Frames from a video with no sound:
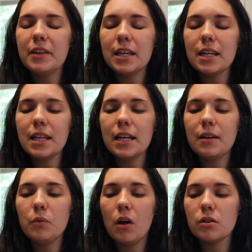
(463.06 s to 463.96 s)
thinking that
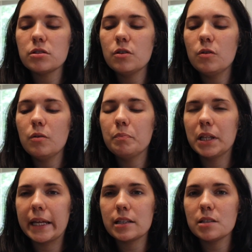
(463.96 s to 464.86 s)
I will also
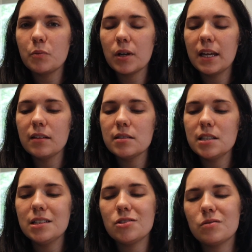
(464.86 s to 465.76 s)
plant some more kale
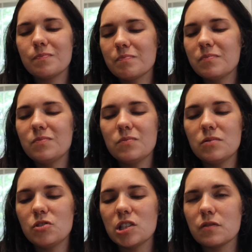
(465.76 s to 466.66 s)
seeds
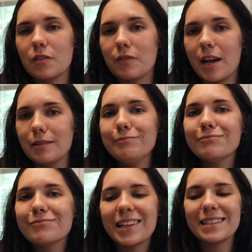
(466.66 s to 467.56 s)
just for fun
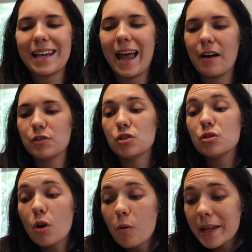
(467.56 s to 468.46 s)
because I have
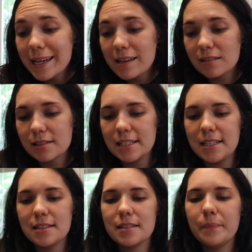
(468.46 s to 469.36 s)
so many kale
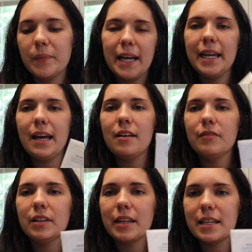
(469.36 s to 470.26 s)
seeds. I
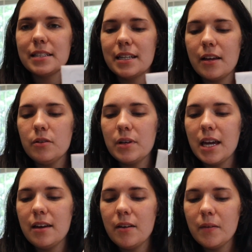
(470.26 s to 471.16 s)
have lacinato
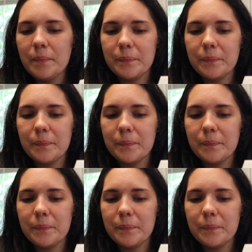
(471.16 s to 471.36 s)
kale.